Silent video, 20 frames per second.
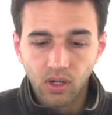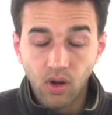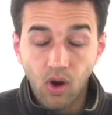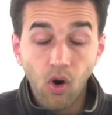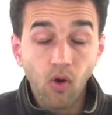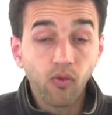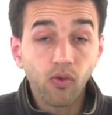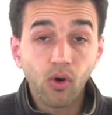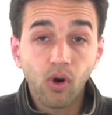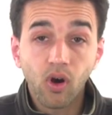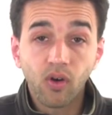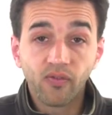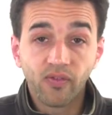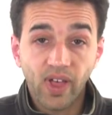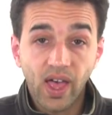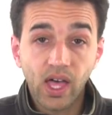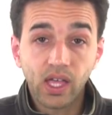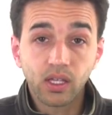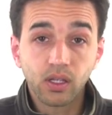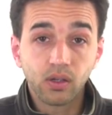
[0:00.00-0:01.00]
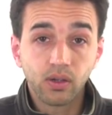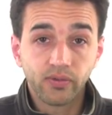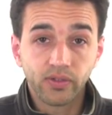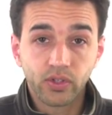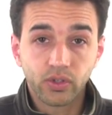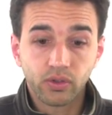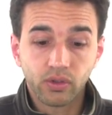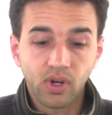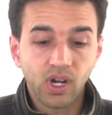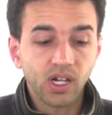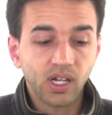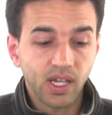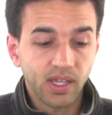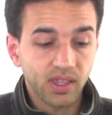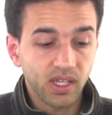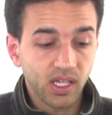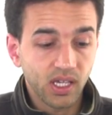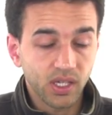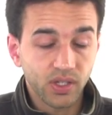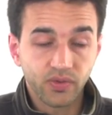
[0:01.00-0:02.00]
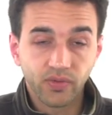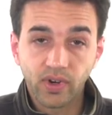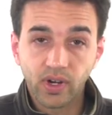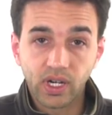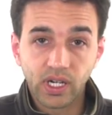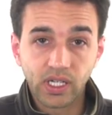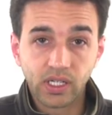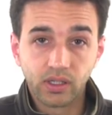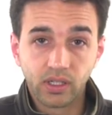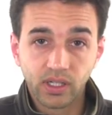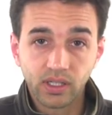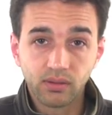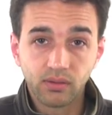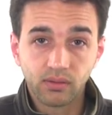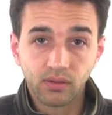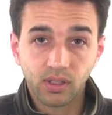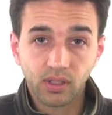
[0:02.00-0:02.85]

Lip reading: Overall value of the truck, I think, is very good.